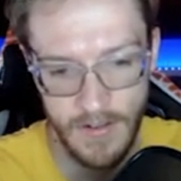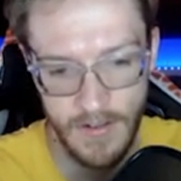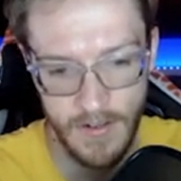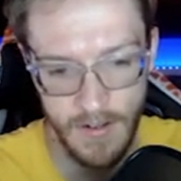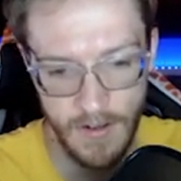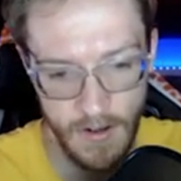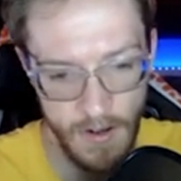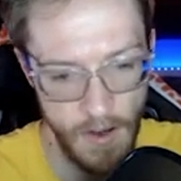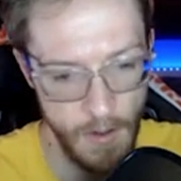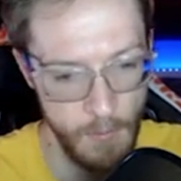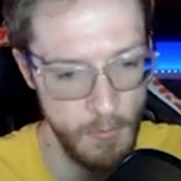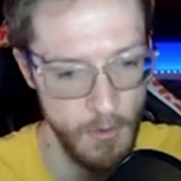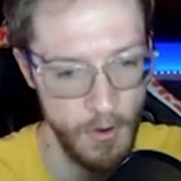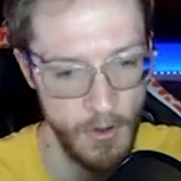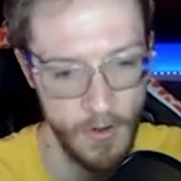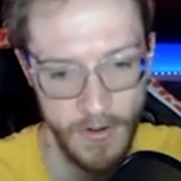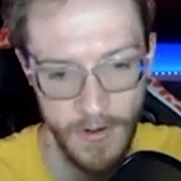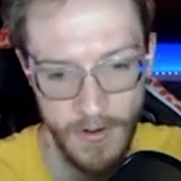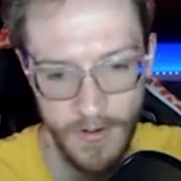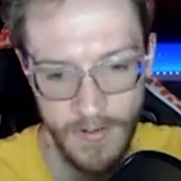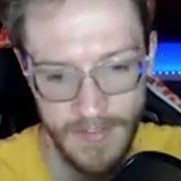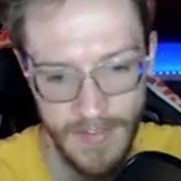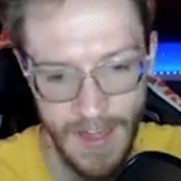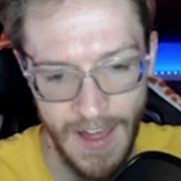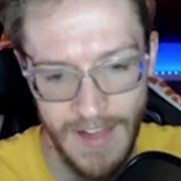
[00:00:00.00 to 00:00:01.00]
Come on.
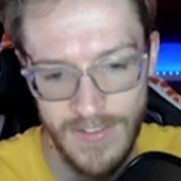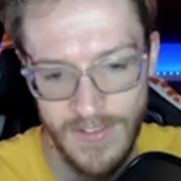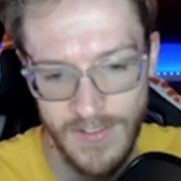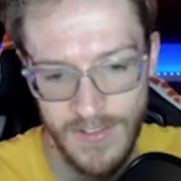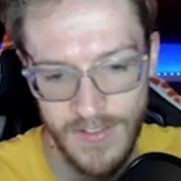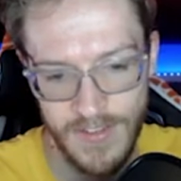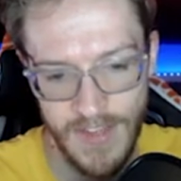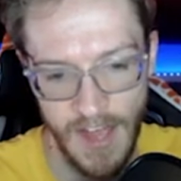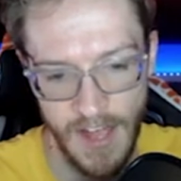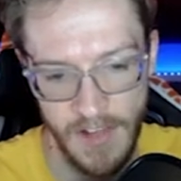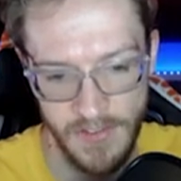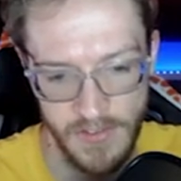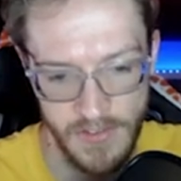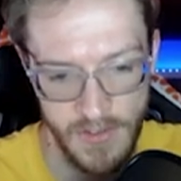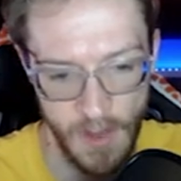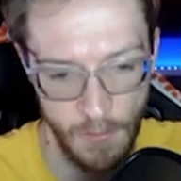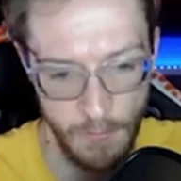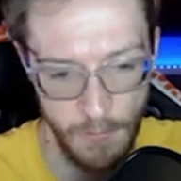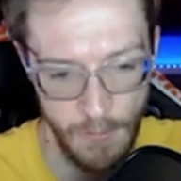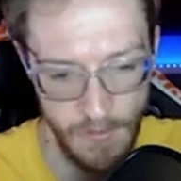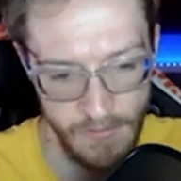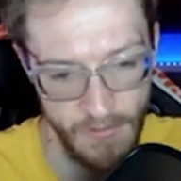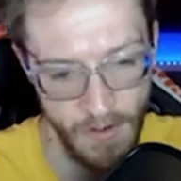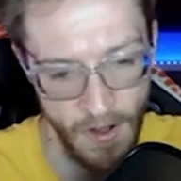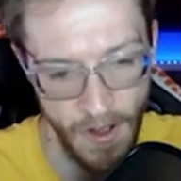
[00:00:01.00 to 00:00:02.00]
That's done
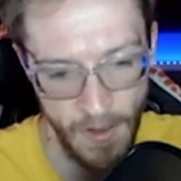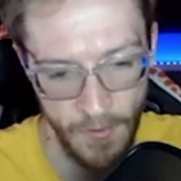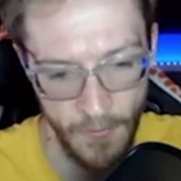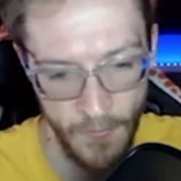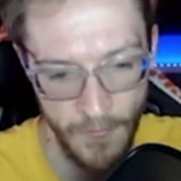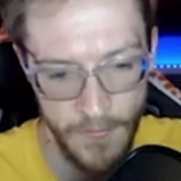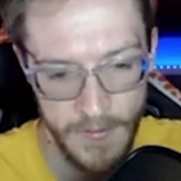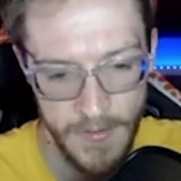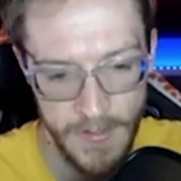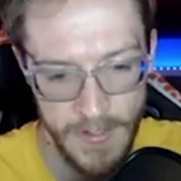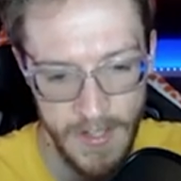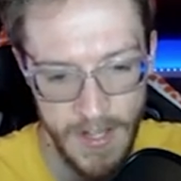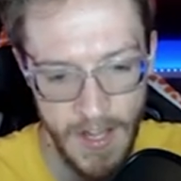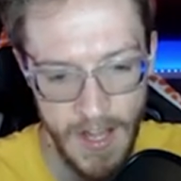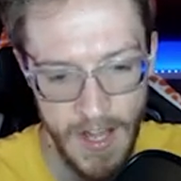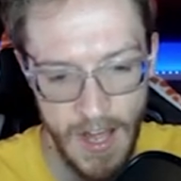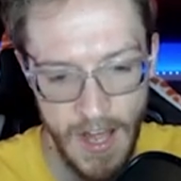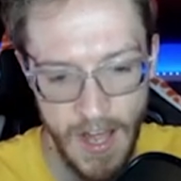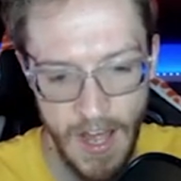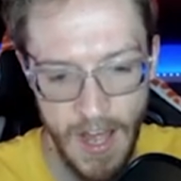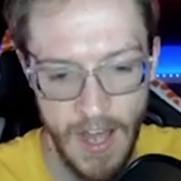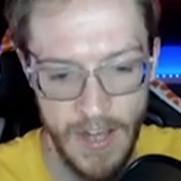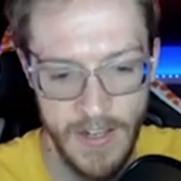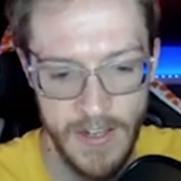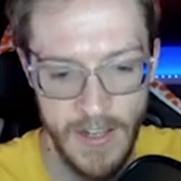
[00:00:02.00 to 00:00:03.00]
me vile.
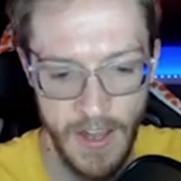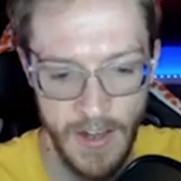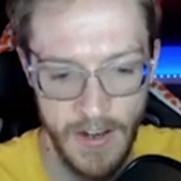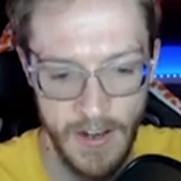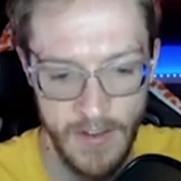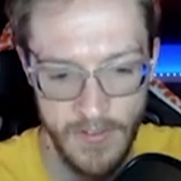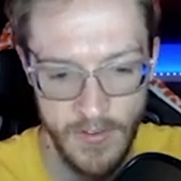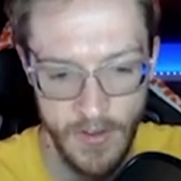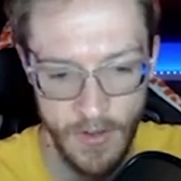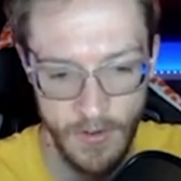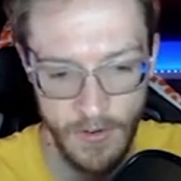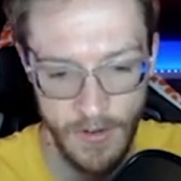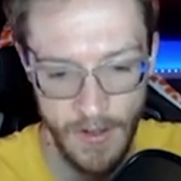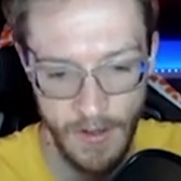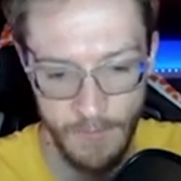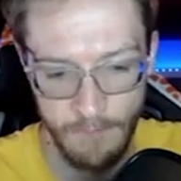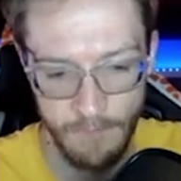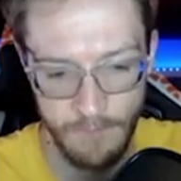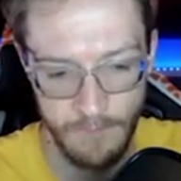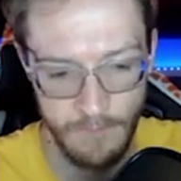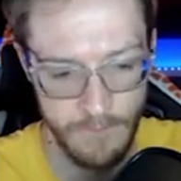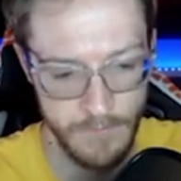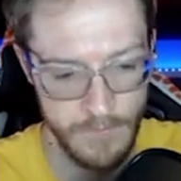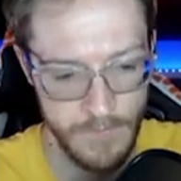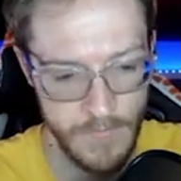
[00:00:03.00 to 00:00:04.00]
Okay, let's go again.
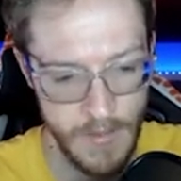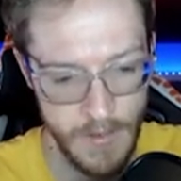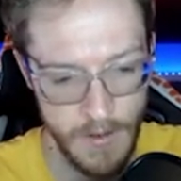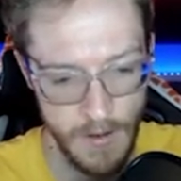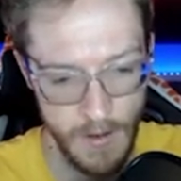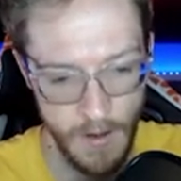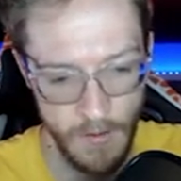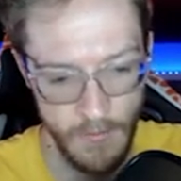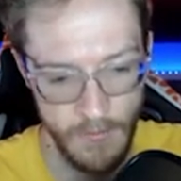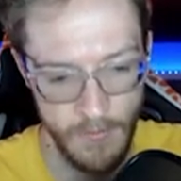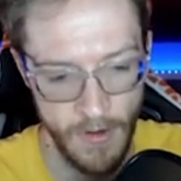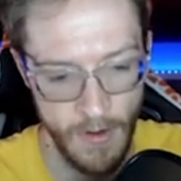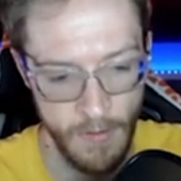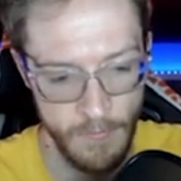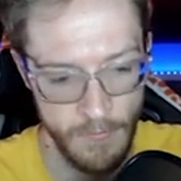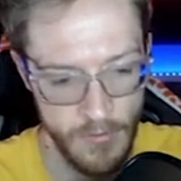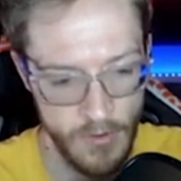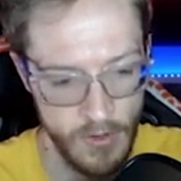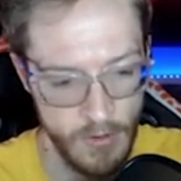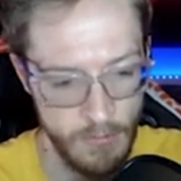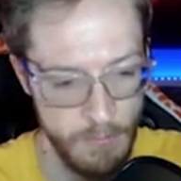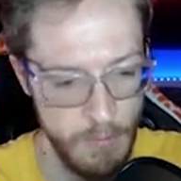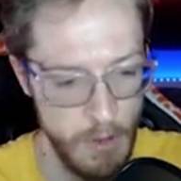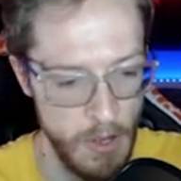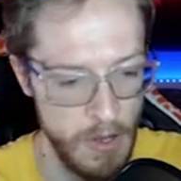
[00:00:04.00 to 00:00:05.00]
I'm
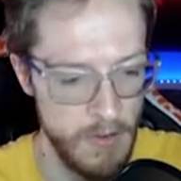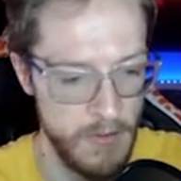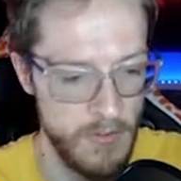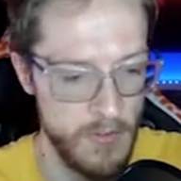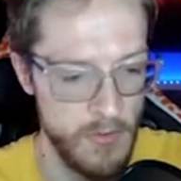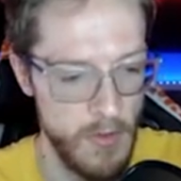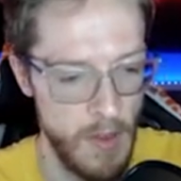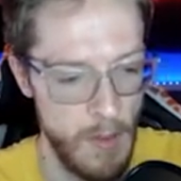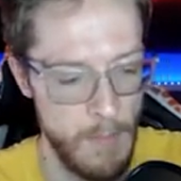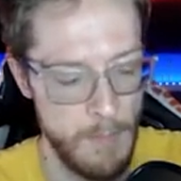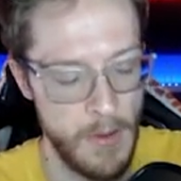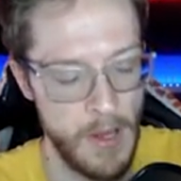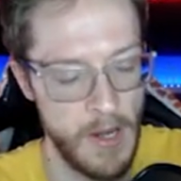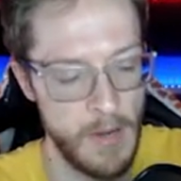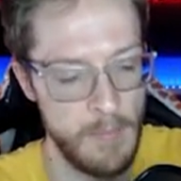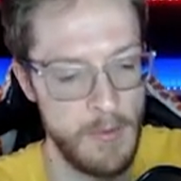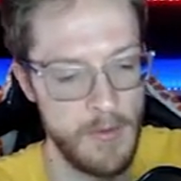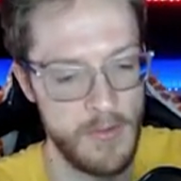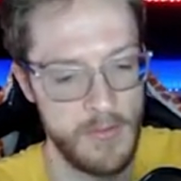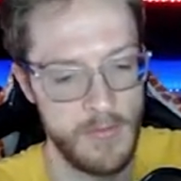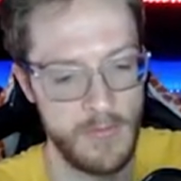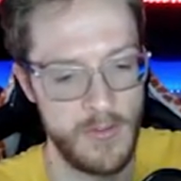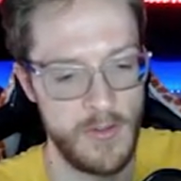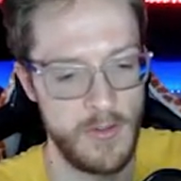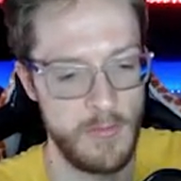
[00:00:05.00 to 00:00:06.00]
going to put
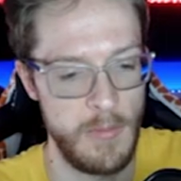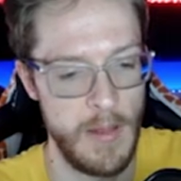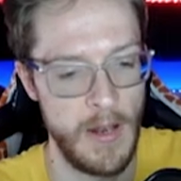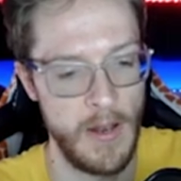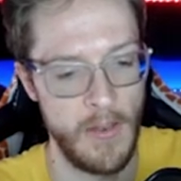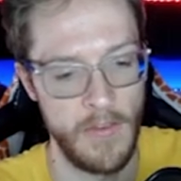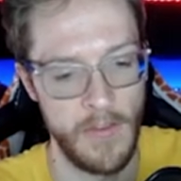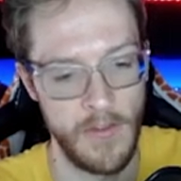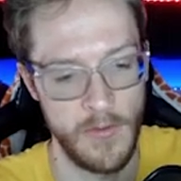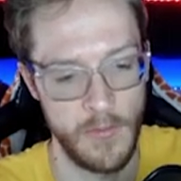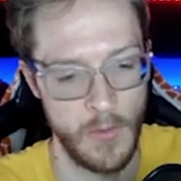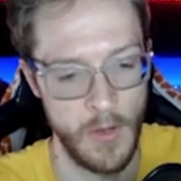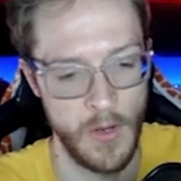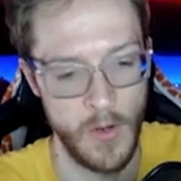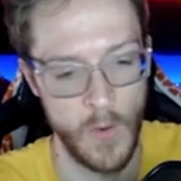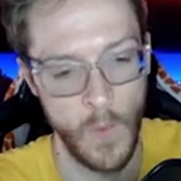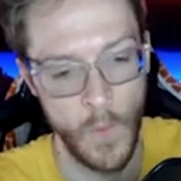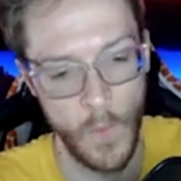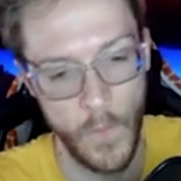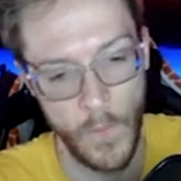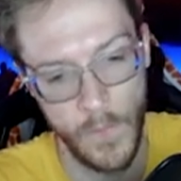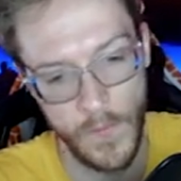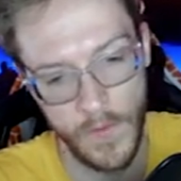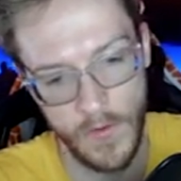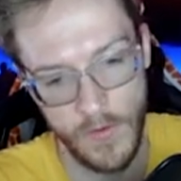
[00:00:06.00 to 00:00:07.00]
some spin on this one.
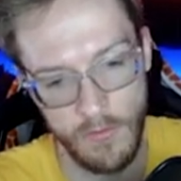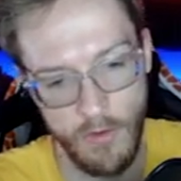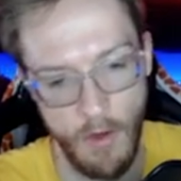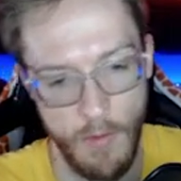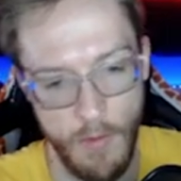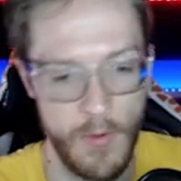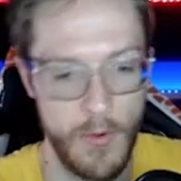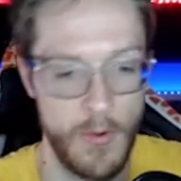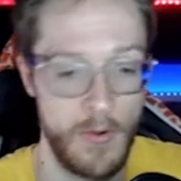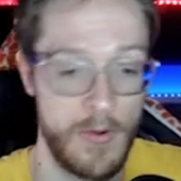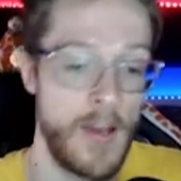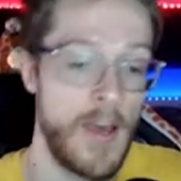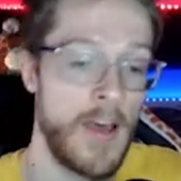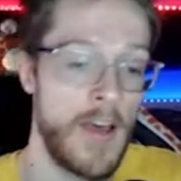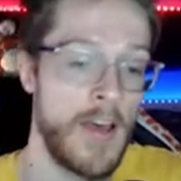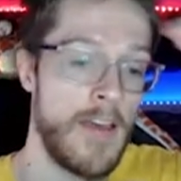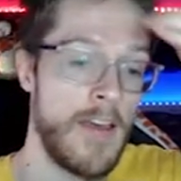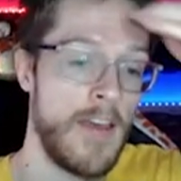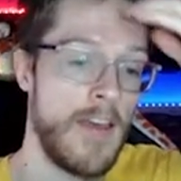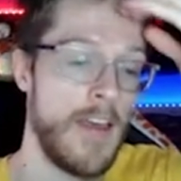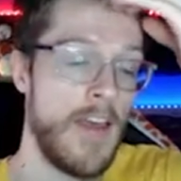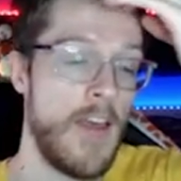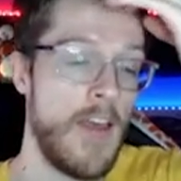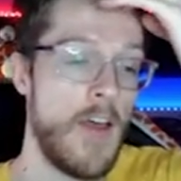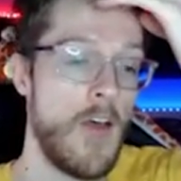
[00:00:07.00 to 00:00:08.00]
Top corner.
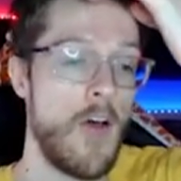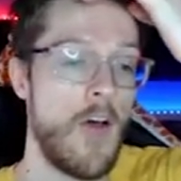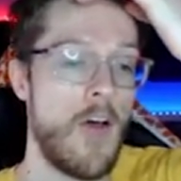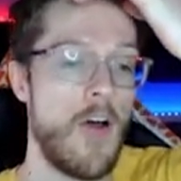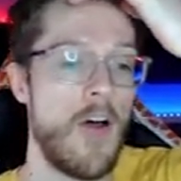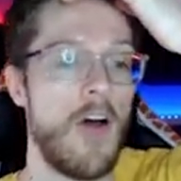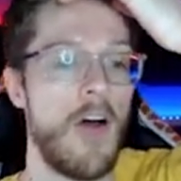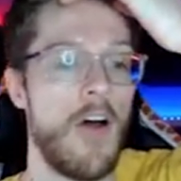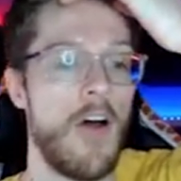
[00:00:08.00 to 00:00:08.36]
All